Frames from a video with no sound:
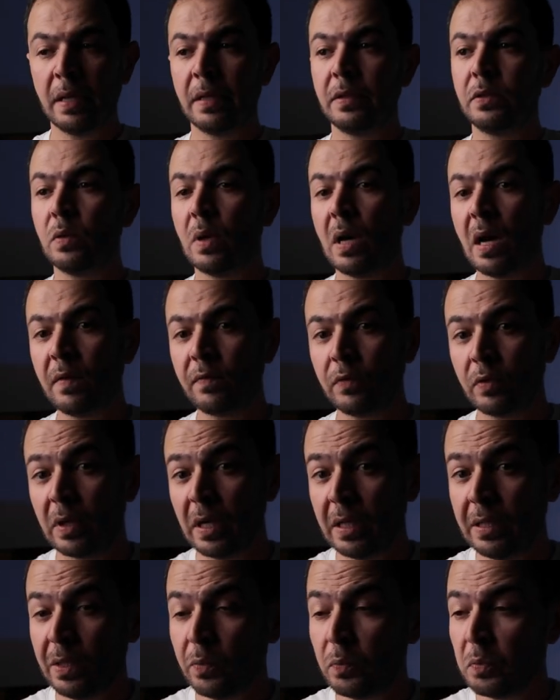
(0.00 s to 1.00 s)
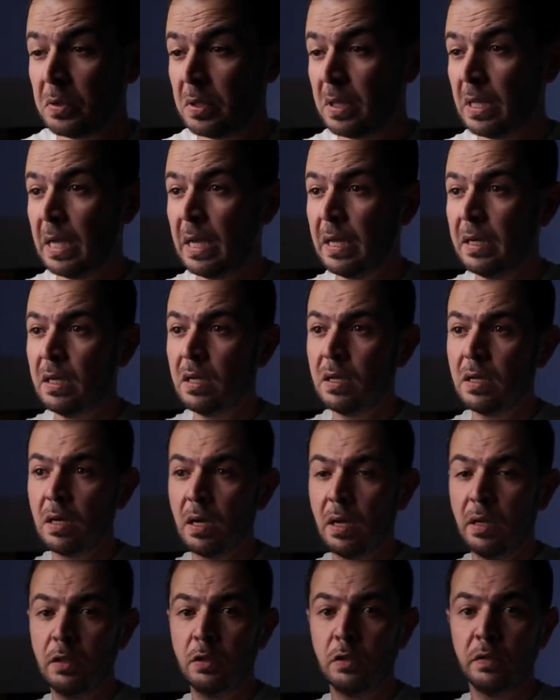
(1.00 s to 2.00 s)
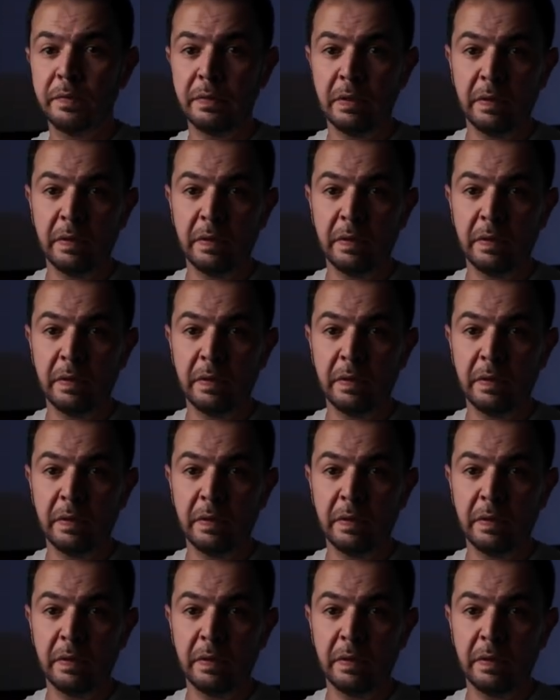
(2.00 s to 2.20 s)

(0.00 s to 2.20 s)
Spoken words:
that you have already with any kind of